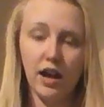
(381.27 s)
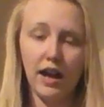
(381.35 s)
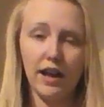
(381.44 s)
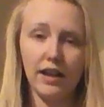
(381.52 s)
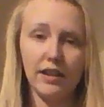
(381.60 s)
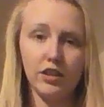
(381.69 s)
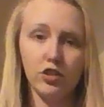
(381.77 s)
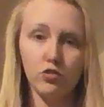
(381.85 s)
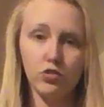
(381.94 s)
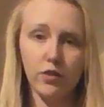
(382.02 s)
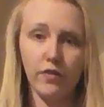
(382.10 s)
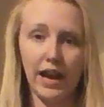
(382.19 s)
on the
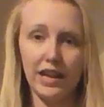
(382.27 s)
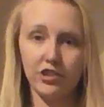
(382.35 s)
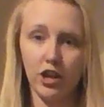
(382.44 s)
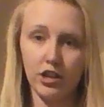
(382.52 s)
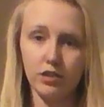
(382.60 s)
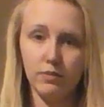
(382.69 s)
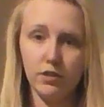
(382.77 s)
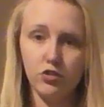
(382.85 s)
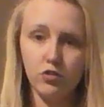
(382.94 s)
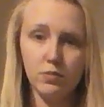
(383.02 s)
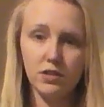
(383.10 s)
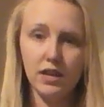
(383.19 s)
use of gastrostomy
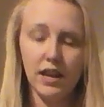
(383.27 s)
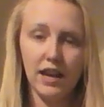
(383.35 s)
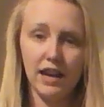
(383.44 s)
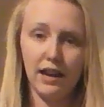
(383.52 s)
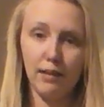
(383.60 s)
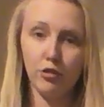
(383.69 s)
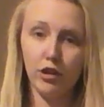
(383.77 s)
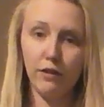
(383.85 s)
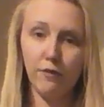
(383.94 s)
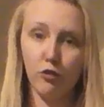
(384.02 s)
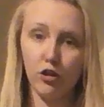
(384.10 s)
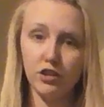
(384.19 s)
tubes, and I'm
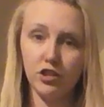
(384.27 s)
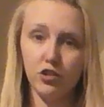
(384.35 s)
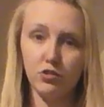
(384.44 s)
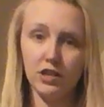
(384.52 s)
looking forward to